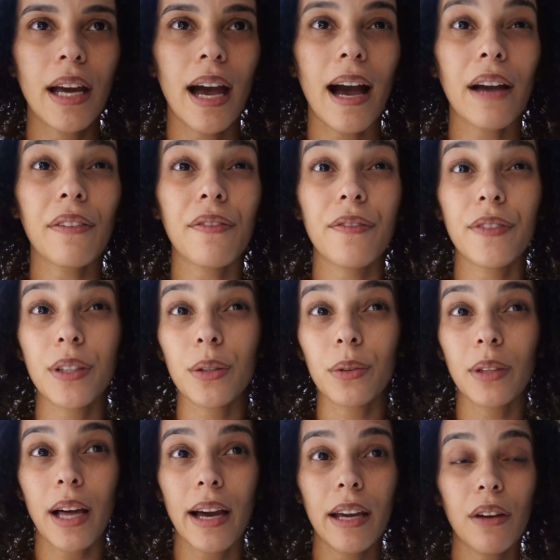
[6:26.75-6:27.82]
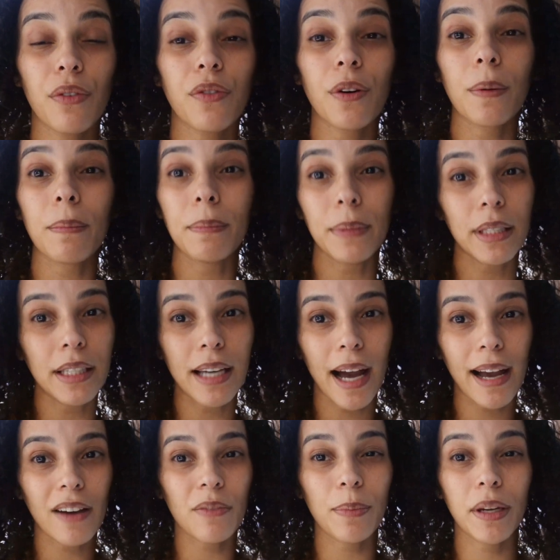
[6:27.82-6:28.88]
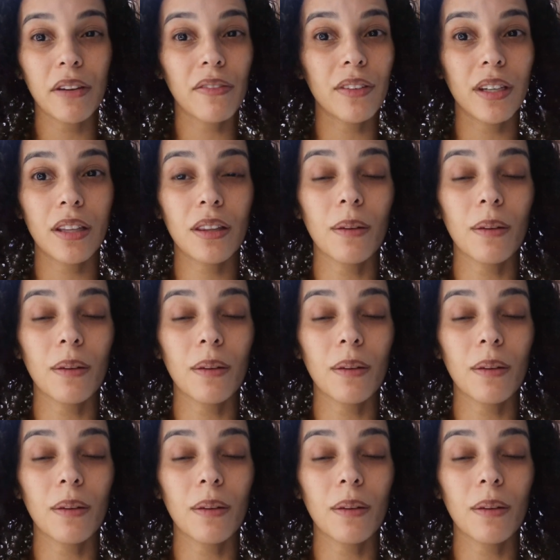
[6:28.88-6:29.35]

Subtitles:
I feel like for me, I have benefited